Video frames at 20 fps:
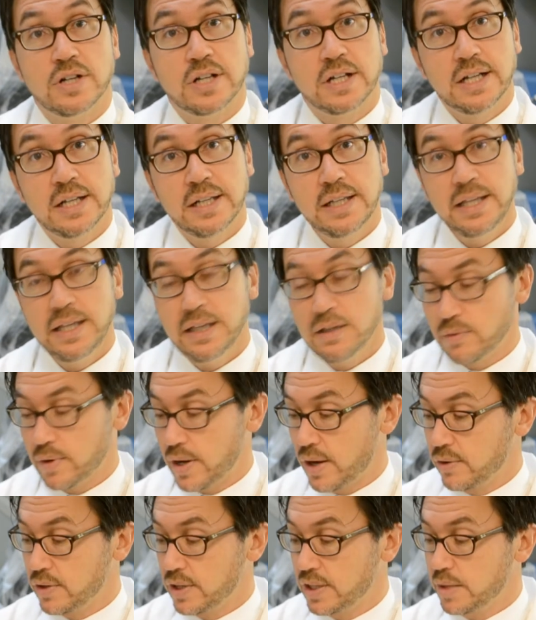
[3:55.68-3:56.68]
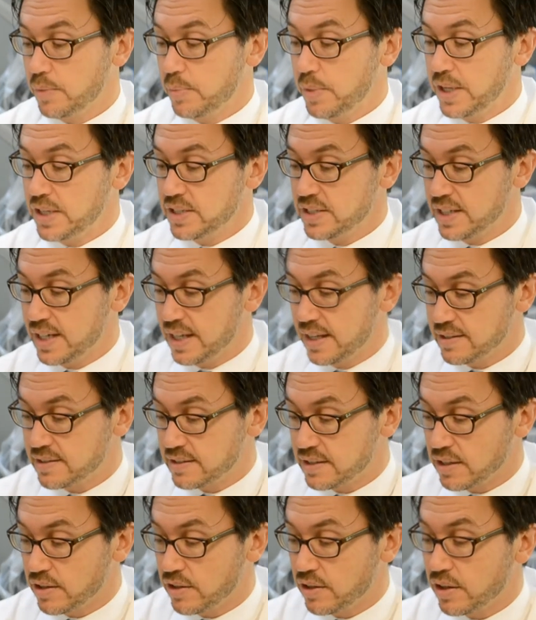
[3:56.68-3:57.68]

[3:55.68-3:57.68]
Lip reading: to clean around it, the patient has to